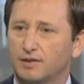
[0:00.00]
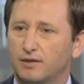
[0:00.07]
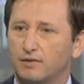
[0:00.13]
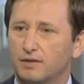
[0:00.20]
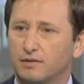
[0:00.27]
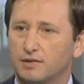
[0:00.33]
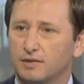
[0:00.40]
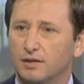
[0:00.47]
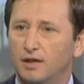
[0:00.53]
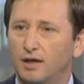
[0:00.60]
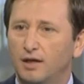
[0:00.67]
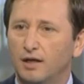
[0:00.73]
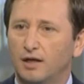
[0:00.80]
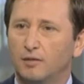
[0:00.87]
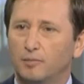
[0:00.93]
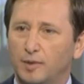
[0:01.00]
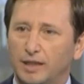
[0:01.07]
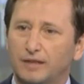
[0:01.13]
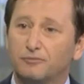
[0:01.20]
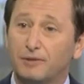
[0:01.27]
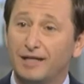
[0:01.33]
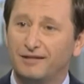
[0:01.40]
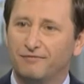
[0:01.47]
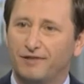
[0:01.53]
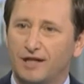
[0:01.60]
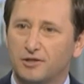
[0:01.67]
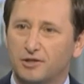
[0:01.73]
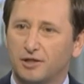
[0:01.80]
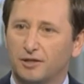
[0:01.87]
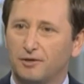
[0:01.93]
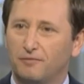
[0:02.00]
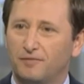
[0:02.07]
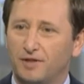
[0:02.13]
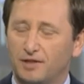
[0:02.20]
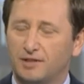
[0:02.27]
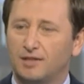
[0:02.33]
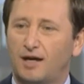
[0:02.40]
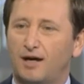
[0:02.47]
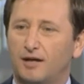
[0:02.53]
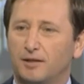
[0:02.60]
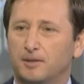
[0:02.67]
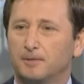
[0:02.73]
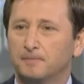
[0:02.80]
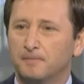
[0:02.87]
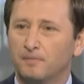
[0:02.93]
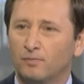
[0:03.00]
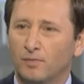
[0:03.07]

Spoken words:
So there's complete reinvention of the entire